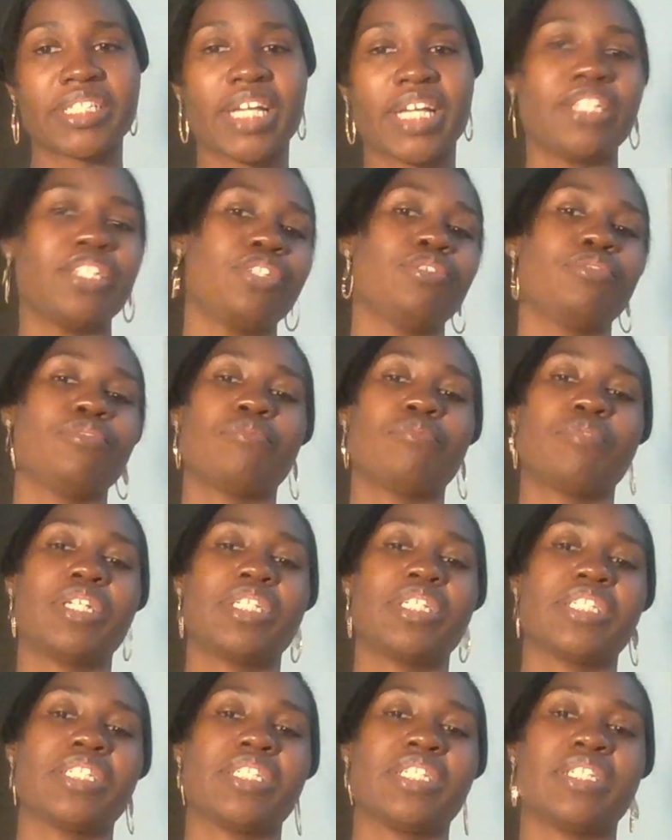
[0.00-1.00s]
I knew it
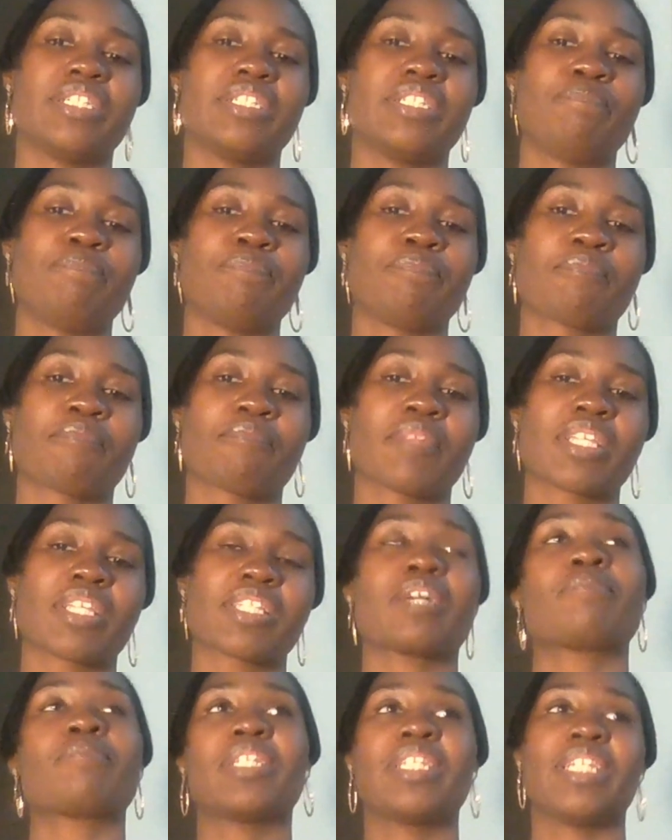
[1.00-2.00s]
wasn't a
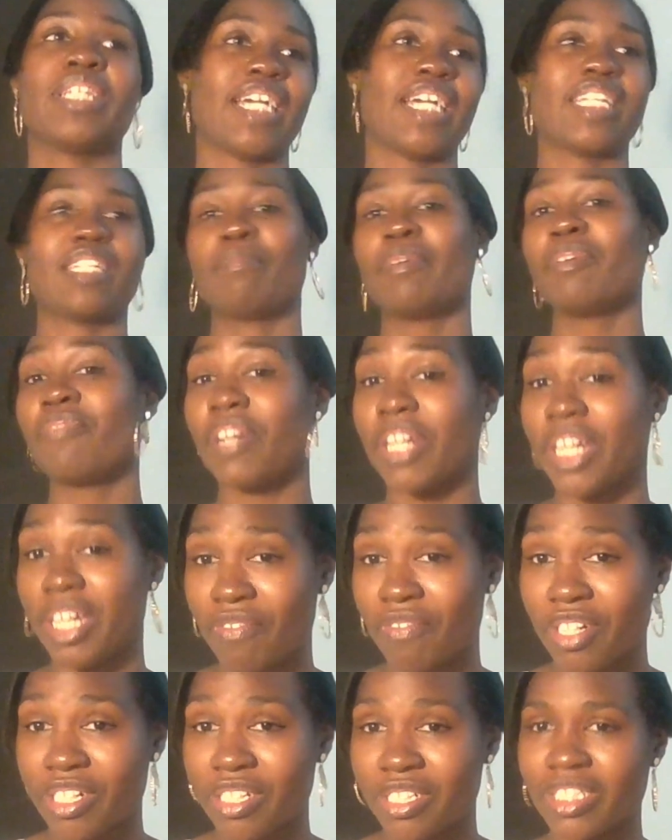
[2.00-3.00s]
something that had to be
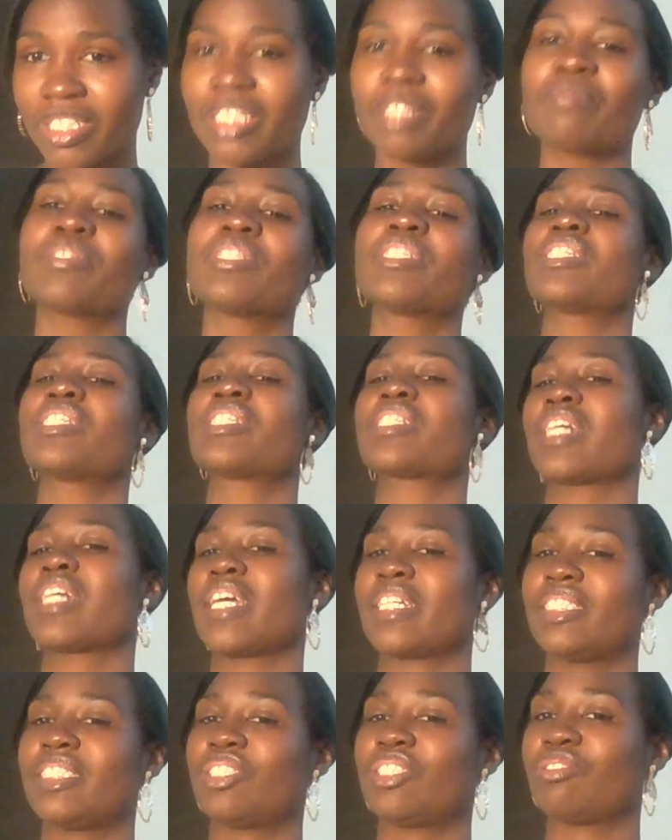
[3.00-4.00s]
forever. It was just
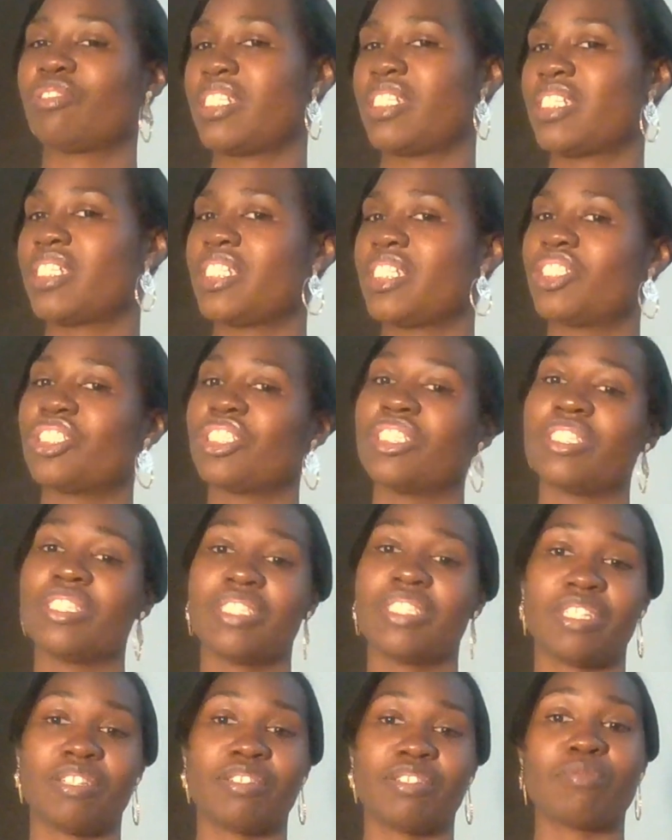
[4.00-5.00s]
like a
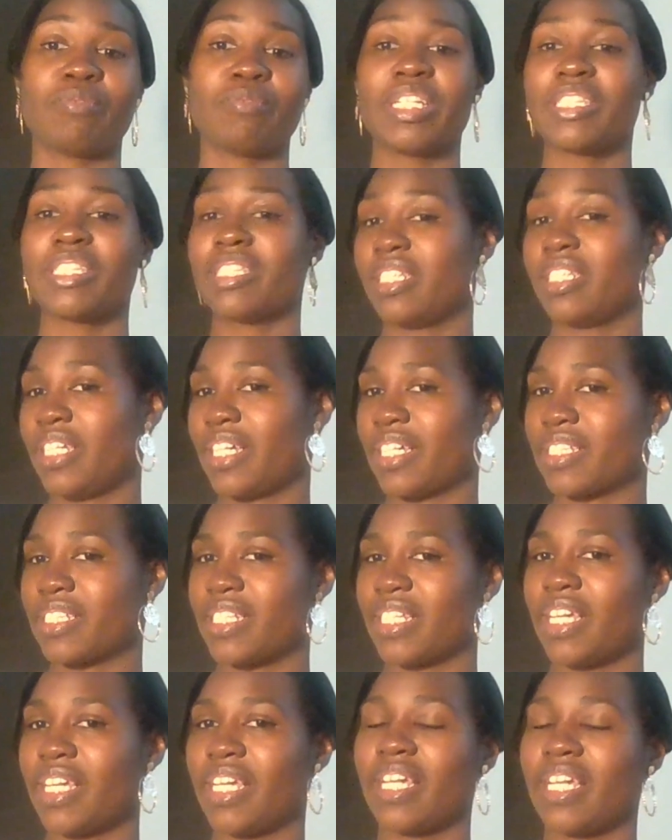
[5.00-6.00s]
transition on the way to the next
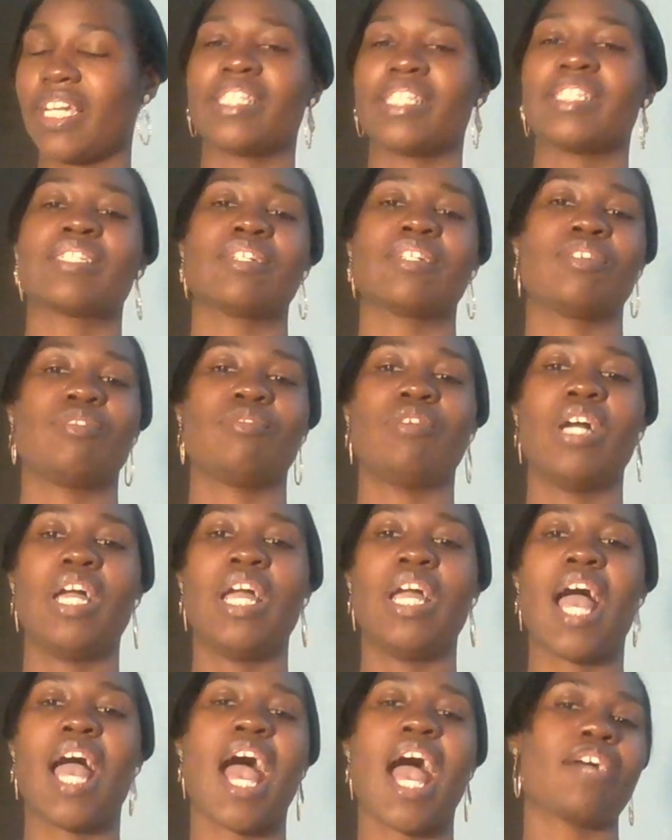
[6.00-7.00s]
thing. And so
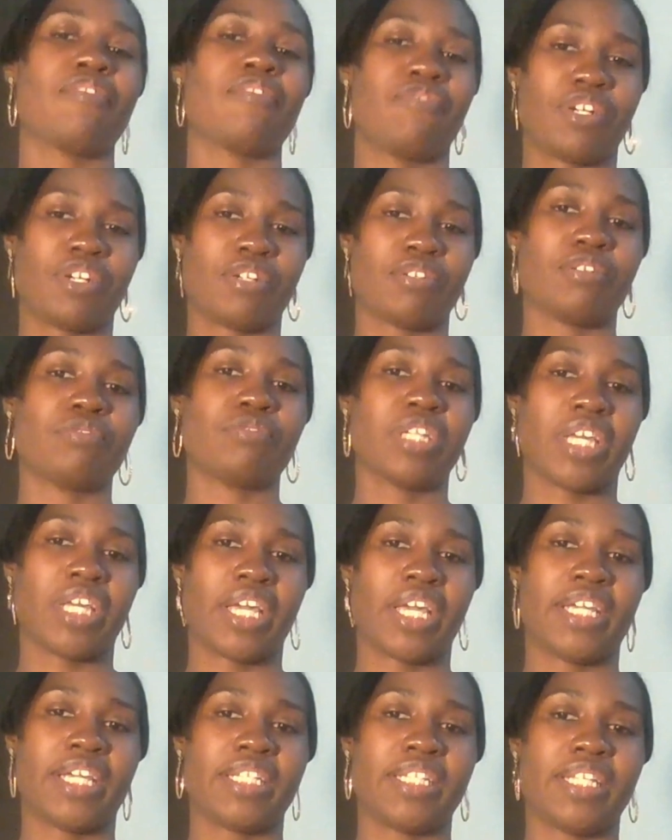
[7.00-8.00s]
I felt
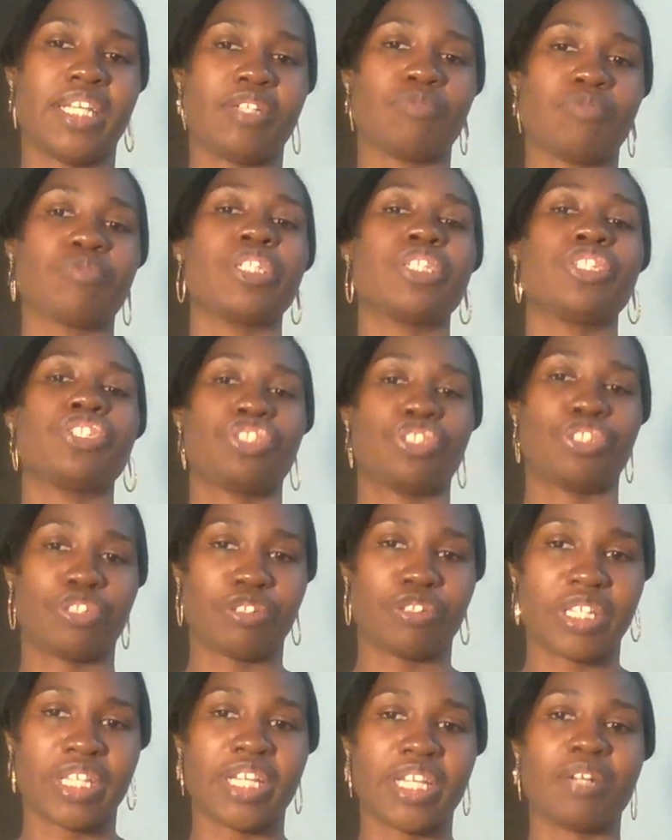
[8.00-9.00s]
okay and
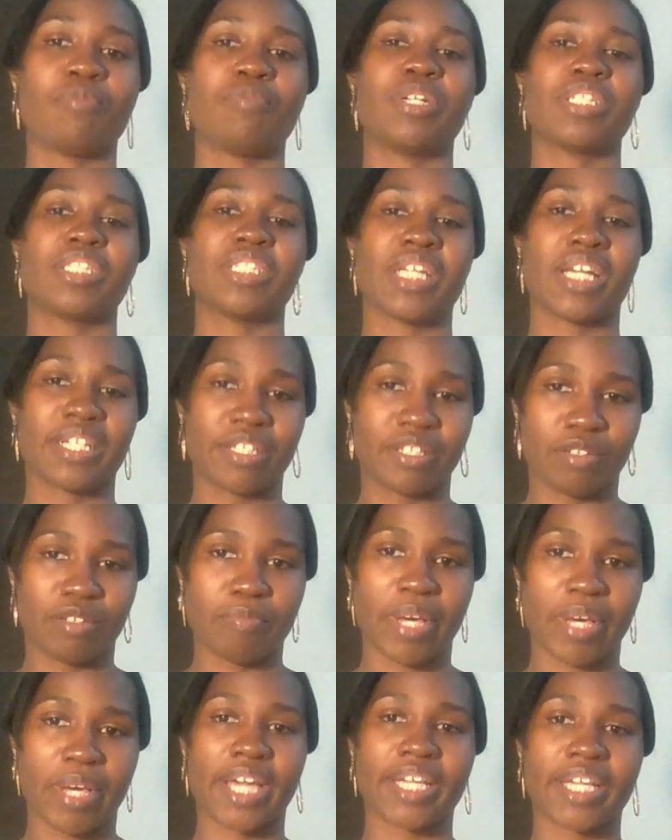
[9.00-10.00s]
reassured that once I go
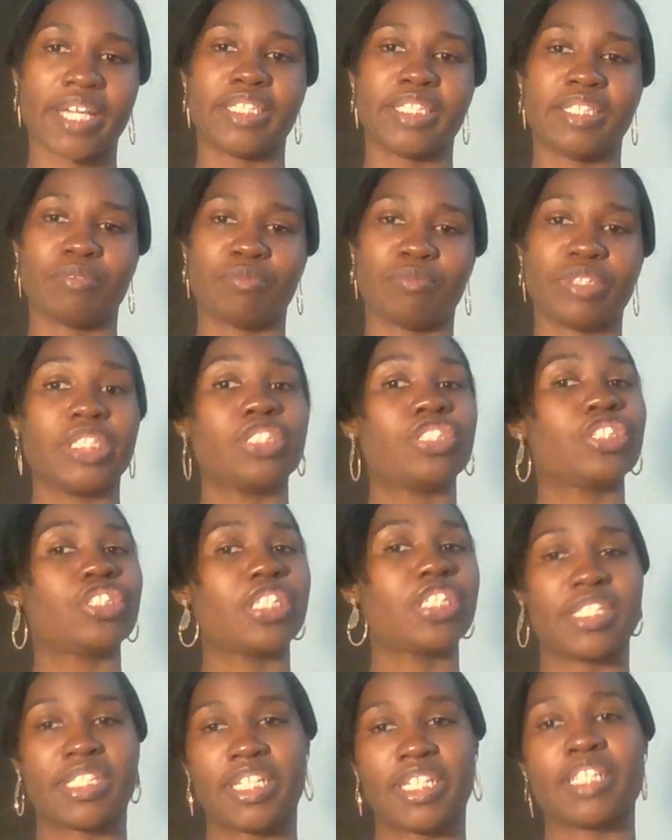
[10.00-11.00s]
back and
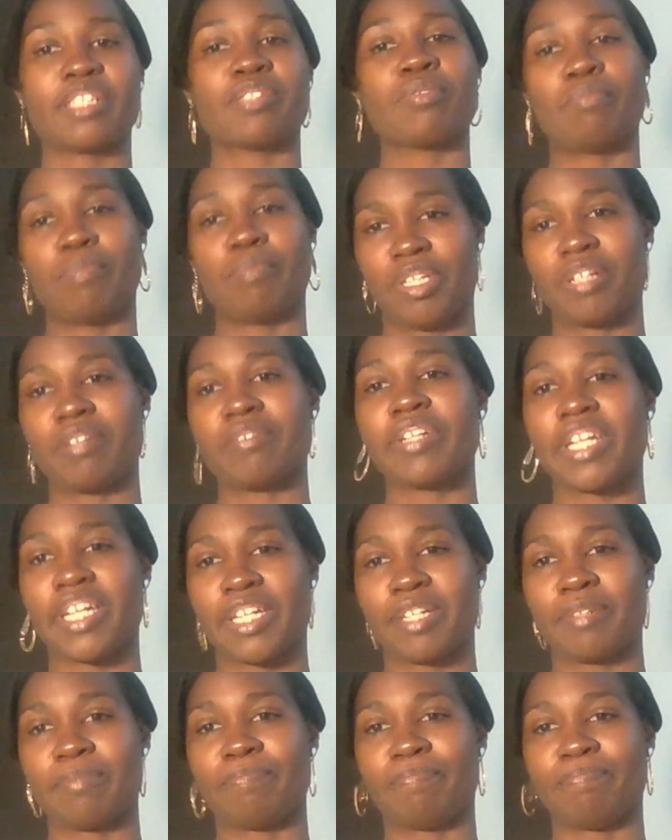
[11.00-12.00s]
readjust, things will be okay.